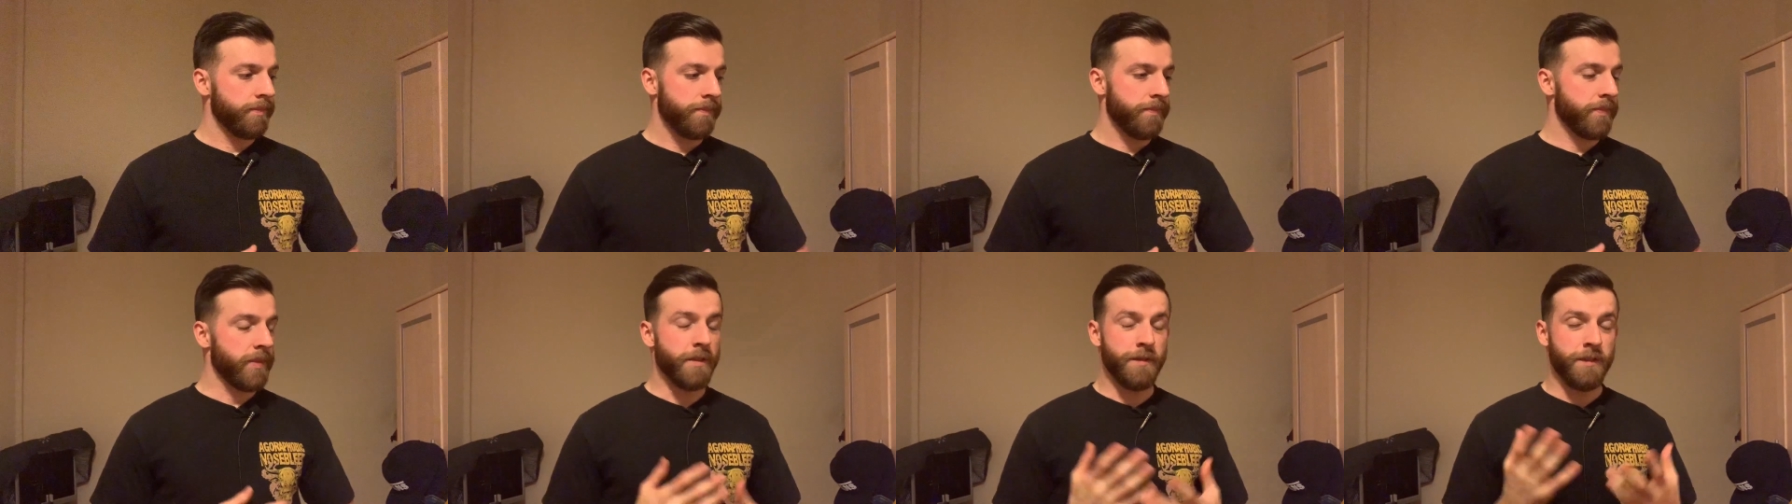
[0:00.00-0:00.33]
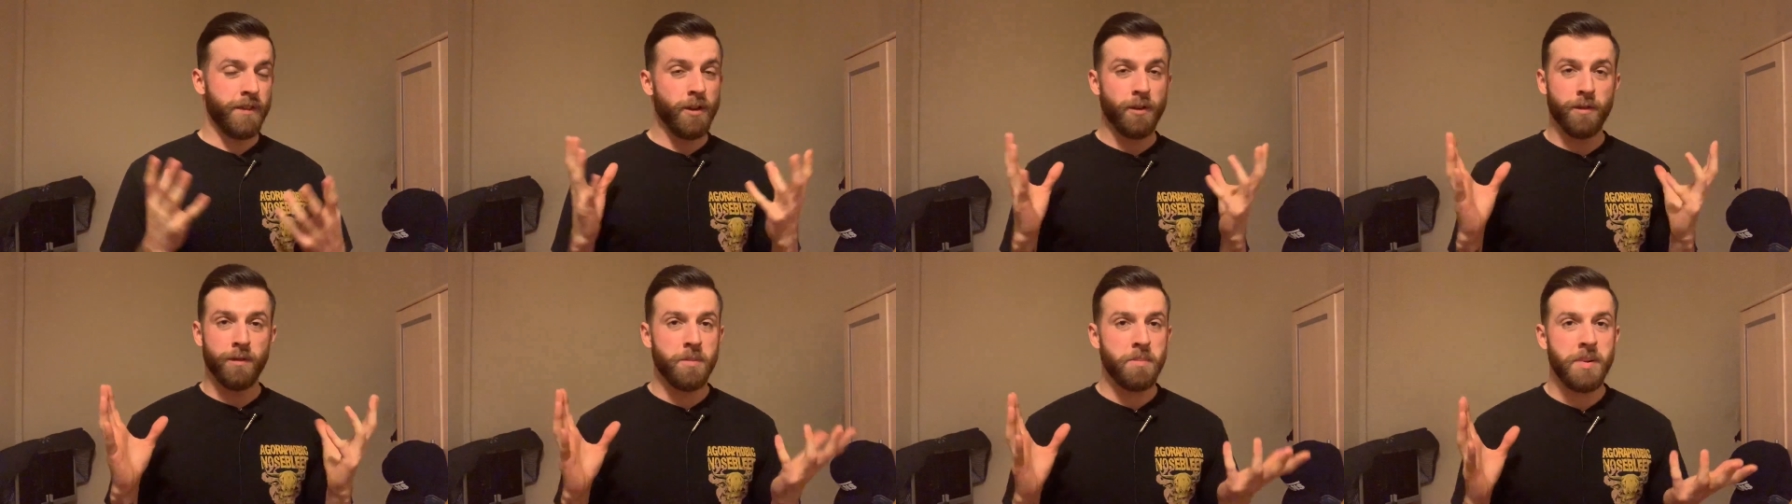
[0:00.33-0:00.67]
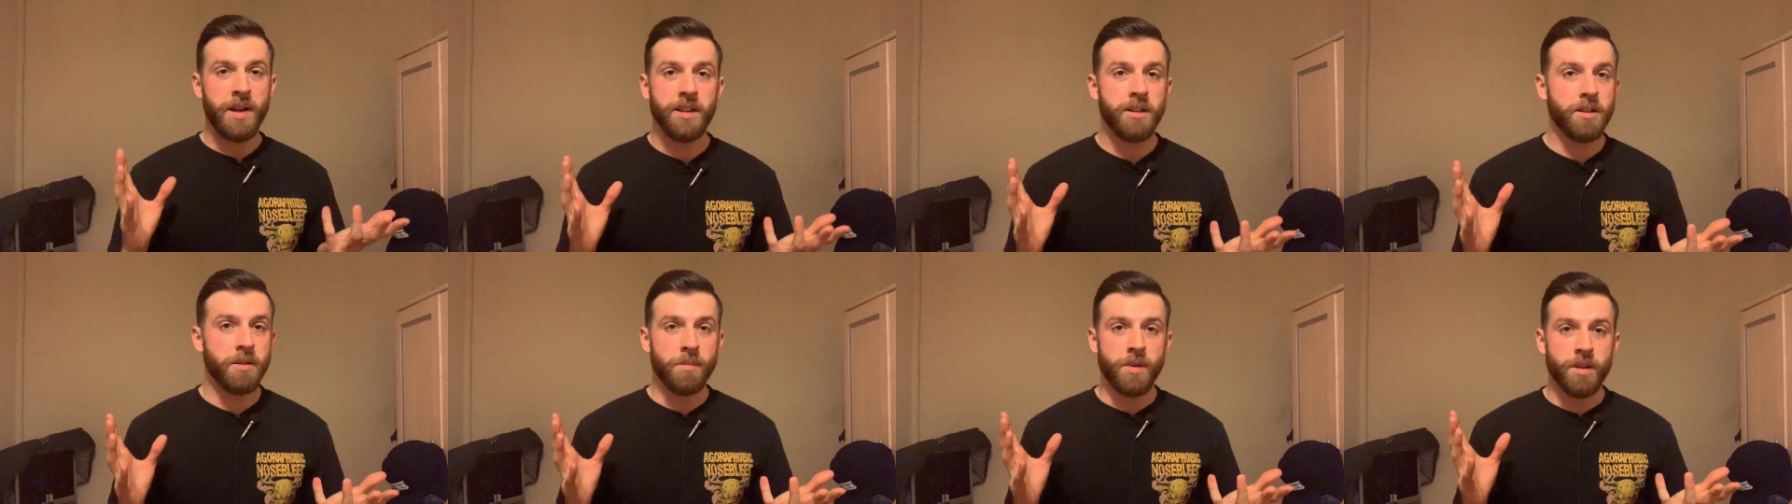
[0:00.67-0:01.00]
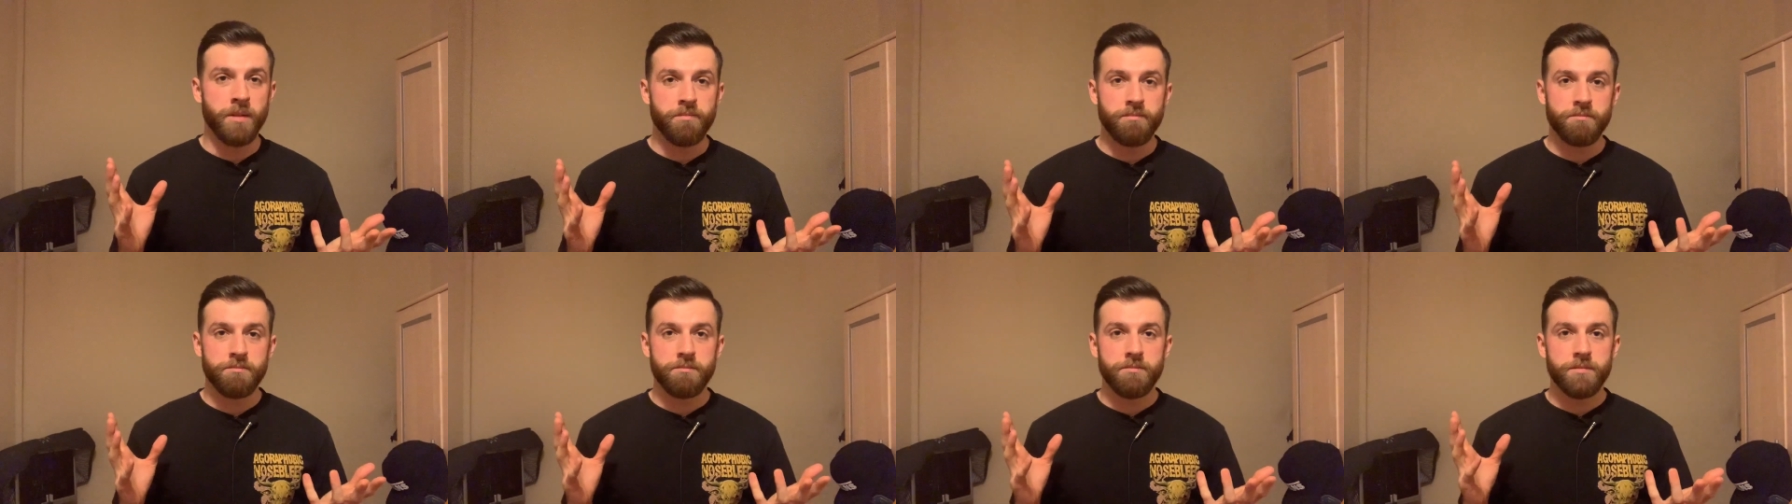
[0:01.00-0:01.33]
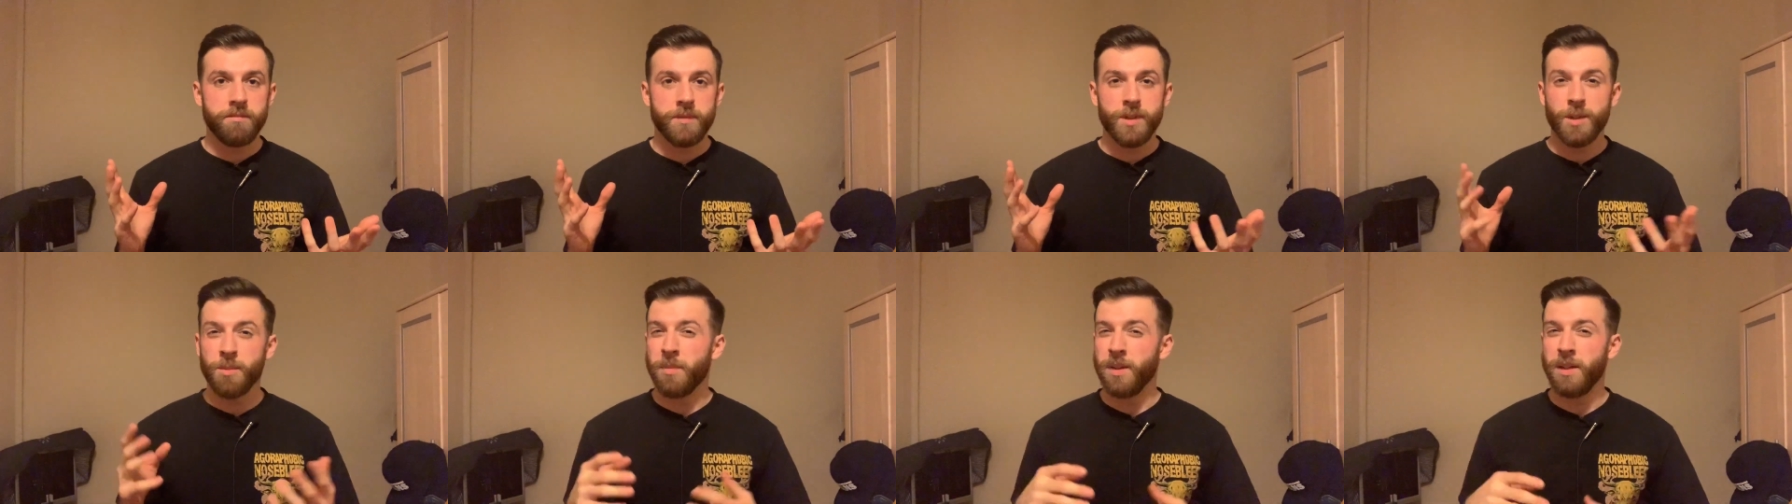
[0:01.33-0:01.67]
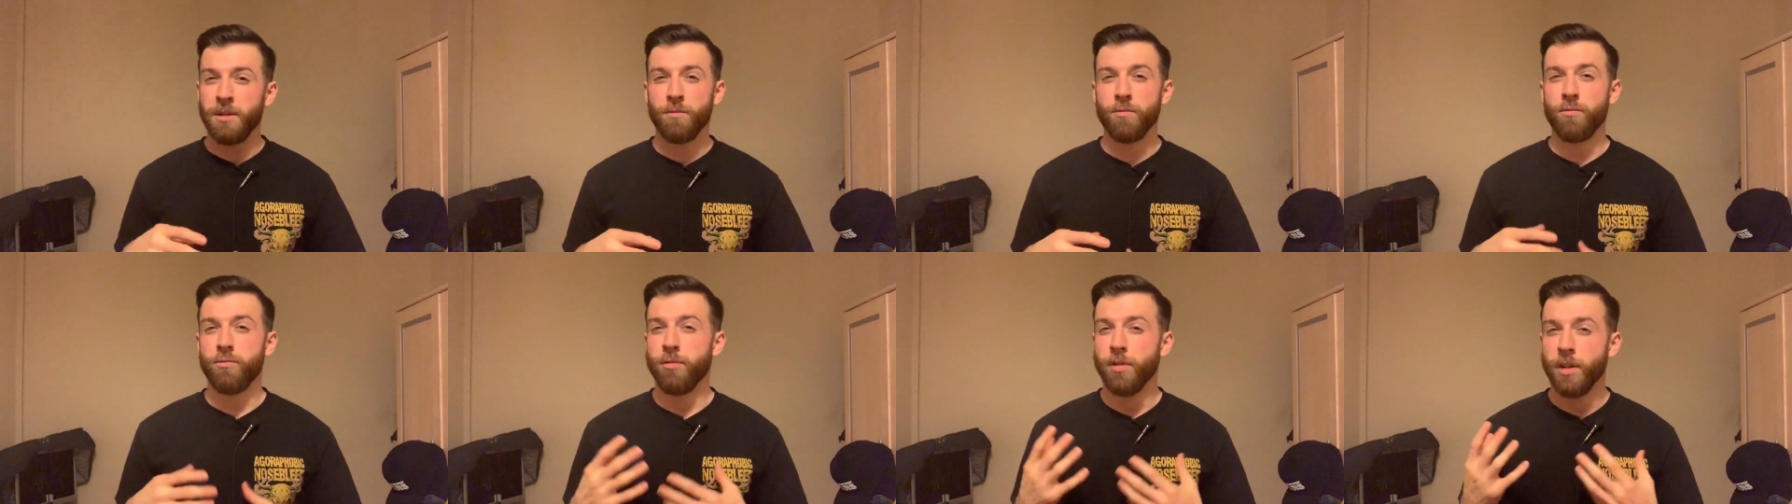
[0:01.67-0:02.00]
the fear of abandonment can be
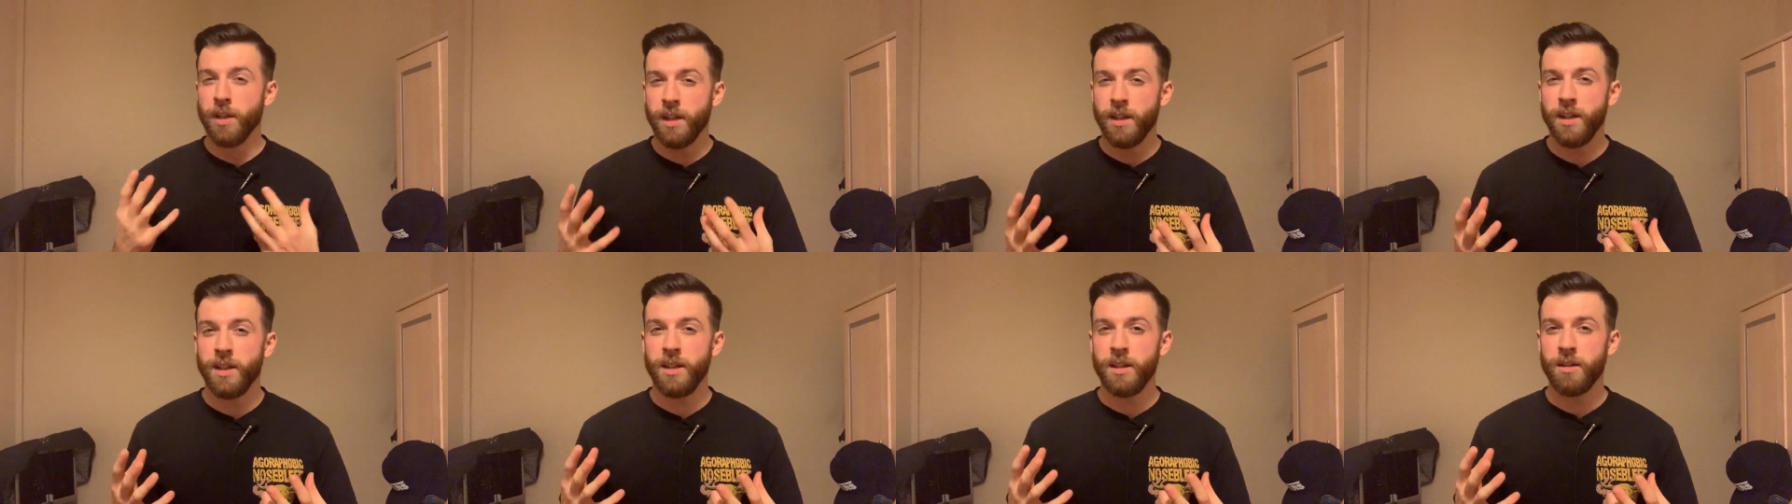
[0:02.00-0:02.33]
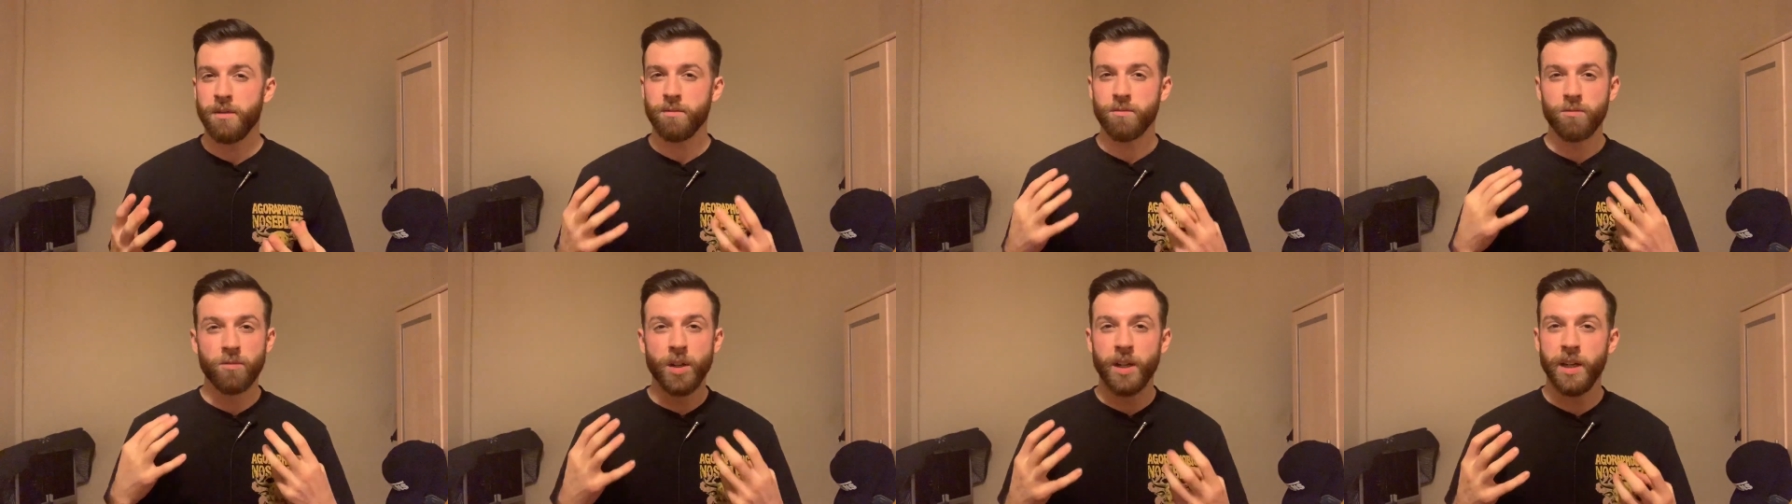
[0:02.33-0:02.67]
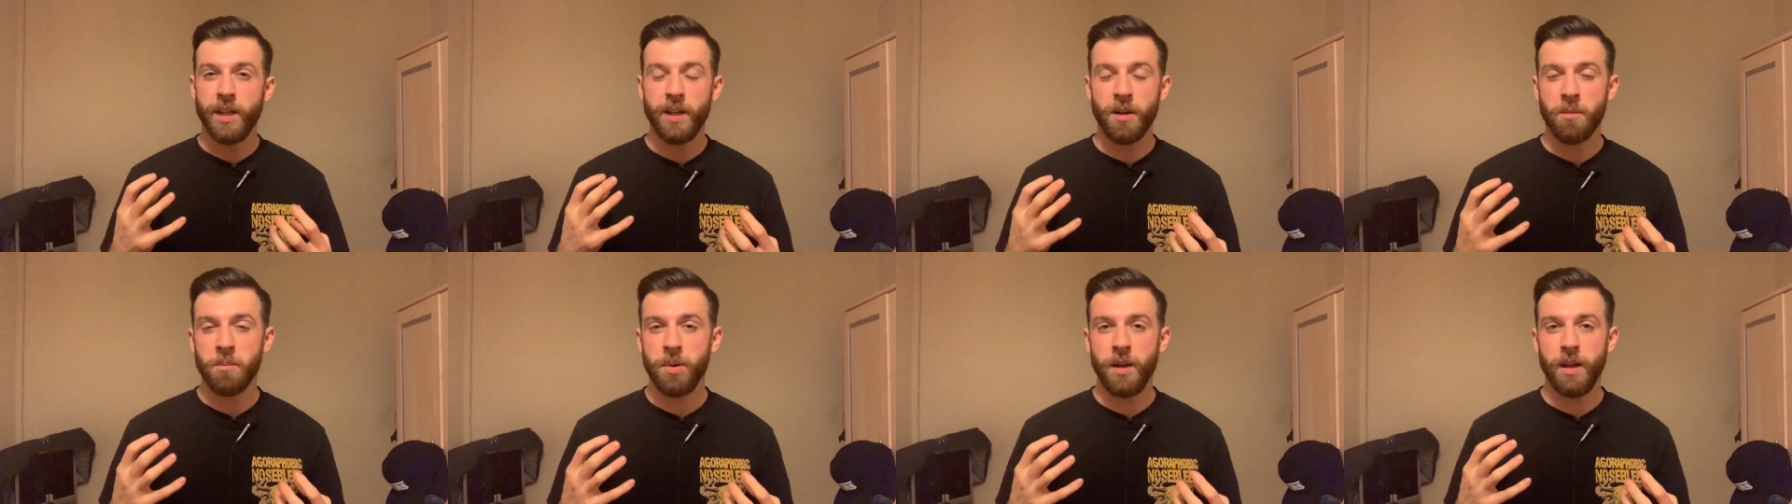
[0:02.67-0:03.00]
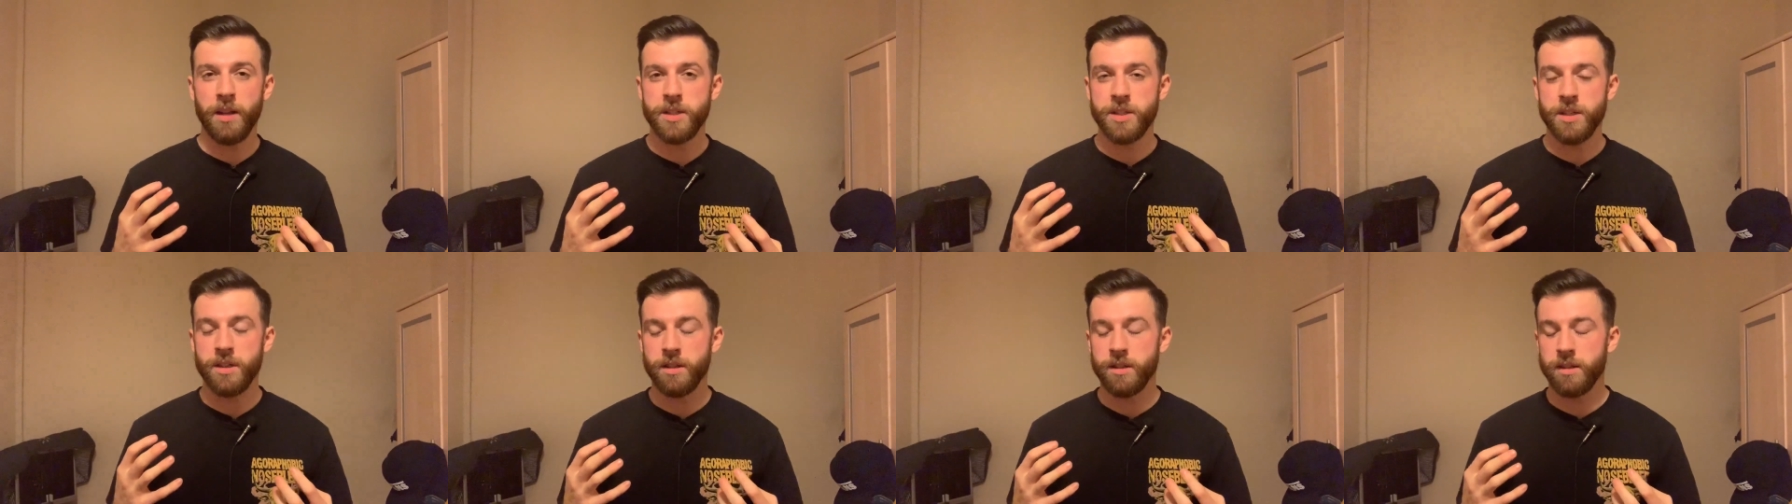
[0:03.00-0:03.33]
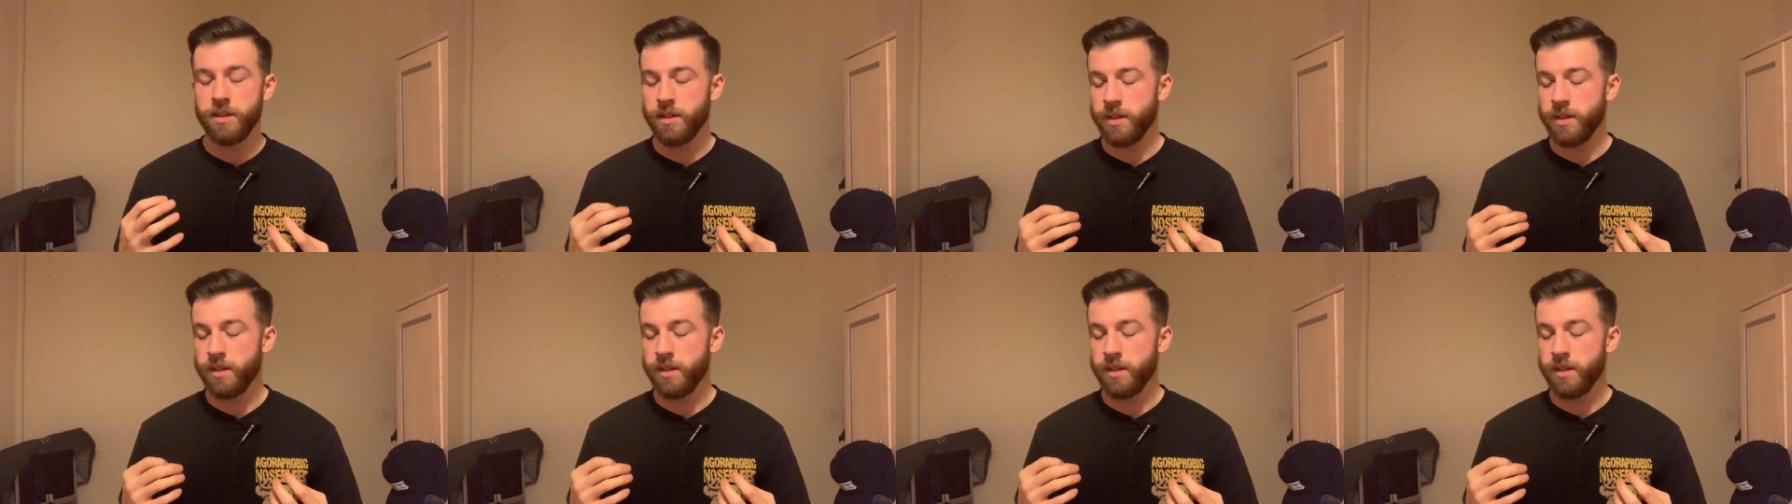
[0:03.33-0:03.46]
really, really unpleasant.